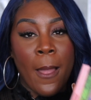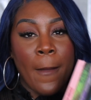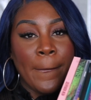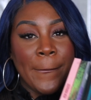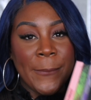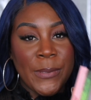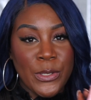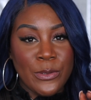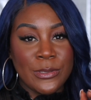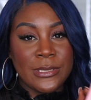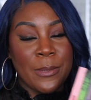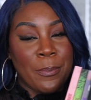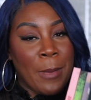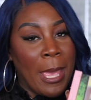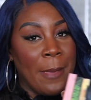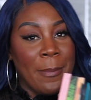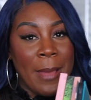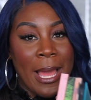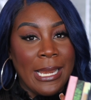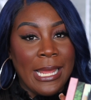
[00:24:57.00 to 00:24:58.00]
Beauty
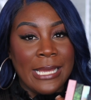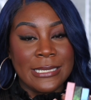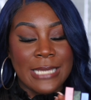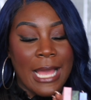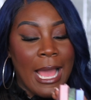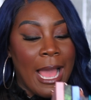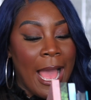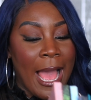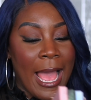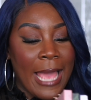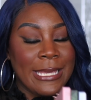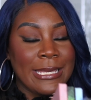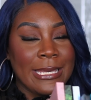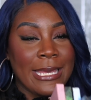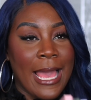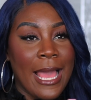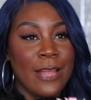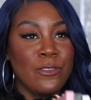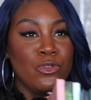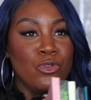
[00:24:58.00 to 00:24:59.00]
Bay palettes. I
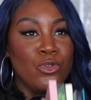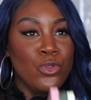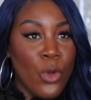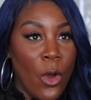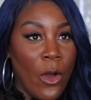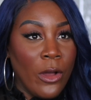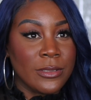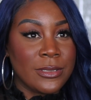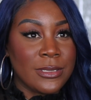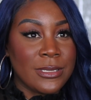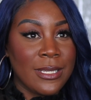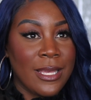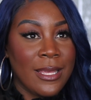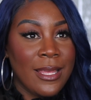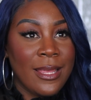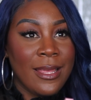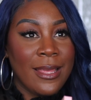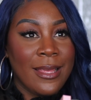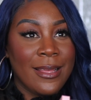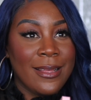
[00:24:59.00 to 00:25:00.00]
cannot
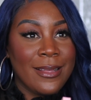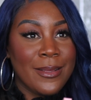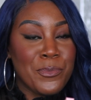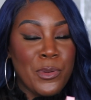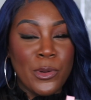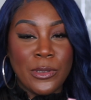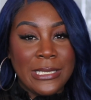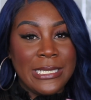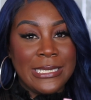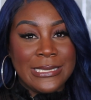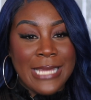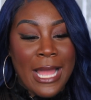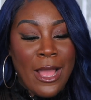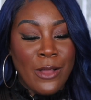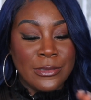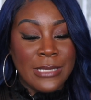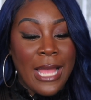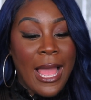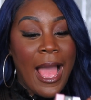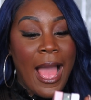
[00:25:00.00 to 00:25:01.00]
put these
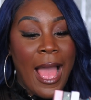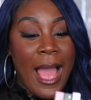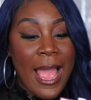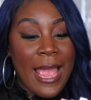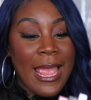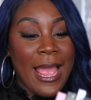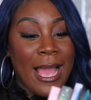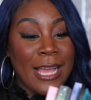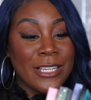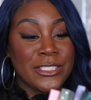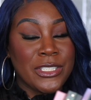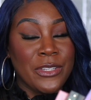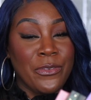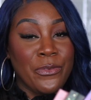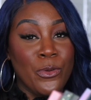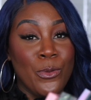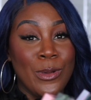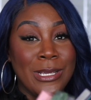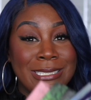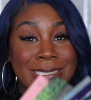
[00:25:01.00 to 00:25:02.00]
down. Like, I actually
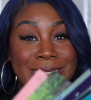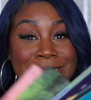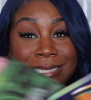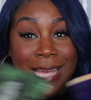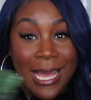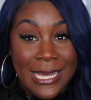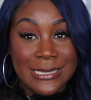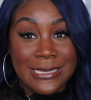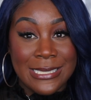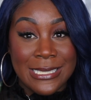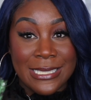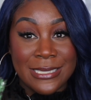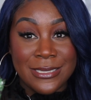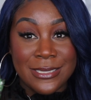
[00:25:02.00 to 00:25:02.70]
feel excited